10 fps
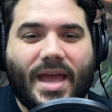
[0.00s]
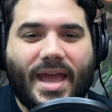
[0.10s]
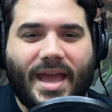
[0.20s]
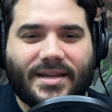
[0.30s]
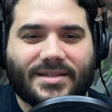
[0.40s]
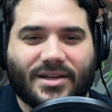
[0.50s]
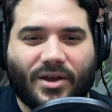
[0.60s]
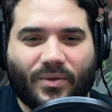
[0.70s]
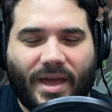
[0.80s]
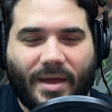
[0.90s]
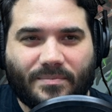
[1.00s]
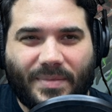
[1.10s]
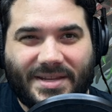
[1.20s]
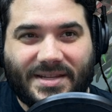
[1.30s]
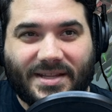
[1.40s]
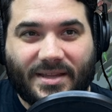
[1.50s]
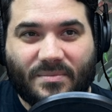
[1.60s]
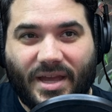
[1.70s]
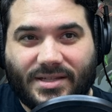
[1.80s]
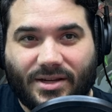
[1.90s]
and so that basically
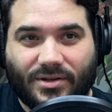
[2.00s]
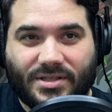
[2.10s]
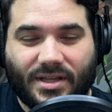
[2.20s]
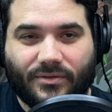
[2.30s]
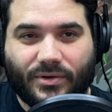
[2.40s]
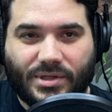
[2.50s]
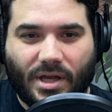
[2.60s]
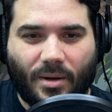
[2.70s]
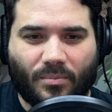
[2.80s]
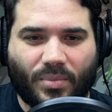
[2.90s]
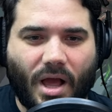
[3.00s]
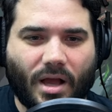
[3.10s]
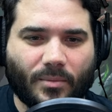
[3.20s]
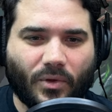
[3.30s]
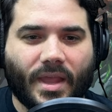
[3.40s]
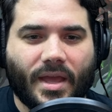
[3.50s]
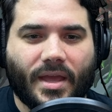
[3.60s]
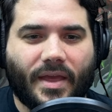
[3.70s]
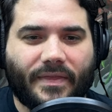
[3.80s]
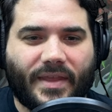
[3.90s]
makes our slivers unblockable.
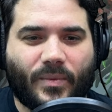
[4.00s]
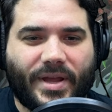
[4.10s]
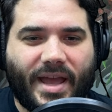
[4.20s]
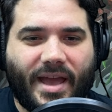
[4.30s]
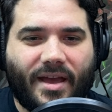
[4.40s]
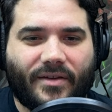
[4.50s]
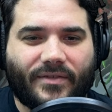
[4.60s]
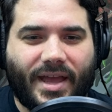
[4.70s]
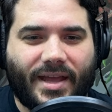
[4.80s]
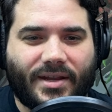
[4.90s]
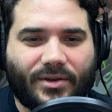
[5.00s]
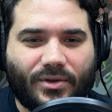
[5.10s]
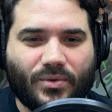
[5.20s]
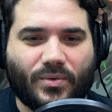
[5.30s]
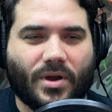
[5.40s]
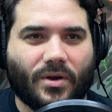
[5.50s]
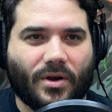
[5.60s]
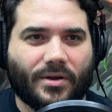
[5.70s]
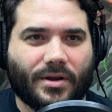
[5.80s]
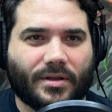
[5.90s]
And then we have a new
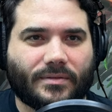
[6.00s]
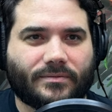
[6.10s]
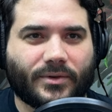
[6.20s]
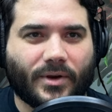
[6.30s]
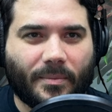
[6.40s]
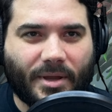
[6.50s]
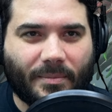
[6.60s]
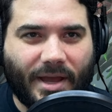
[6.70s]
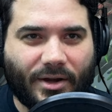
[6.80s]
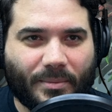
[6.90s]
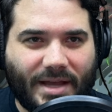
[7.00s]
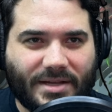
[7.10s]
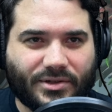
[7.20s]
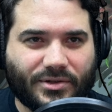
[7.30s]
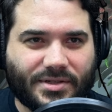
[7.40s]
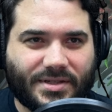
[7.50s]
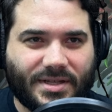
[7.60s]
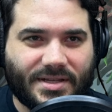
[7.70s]
card from Commander Masters, the